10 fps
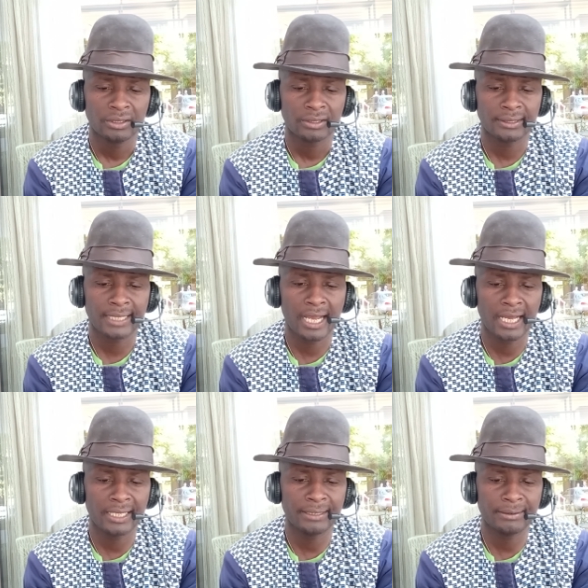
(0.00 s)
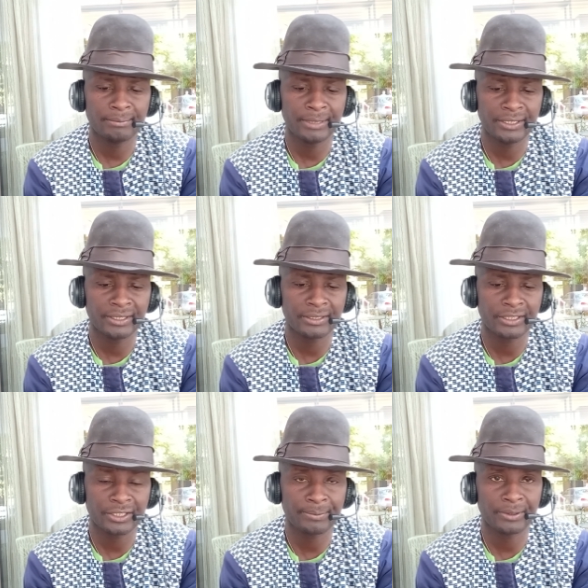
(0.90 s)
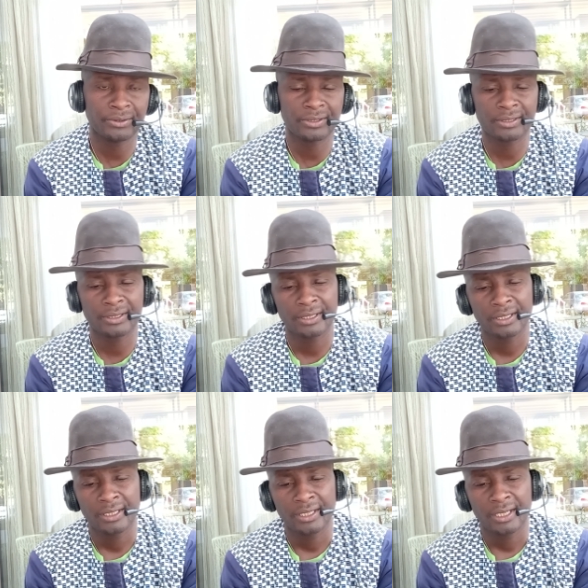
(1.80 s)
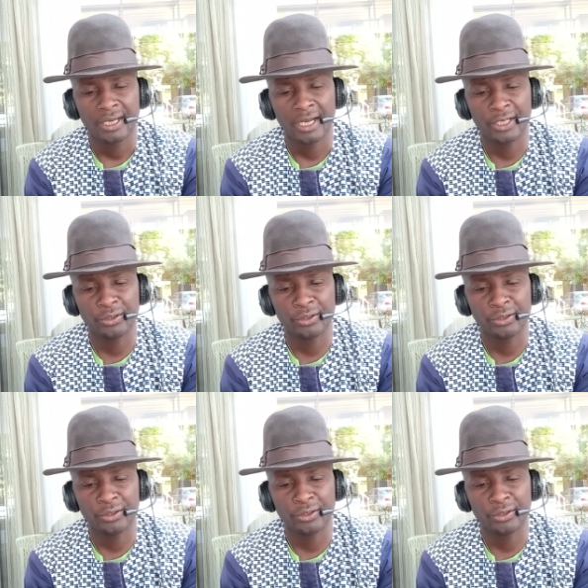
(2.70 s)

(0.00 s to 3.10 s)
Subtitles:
that can mediate disputes and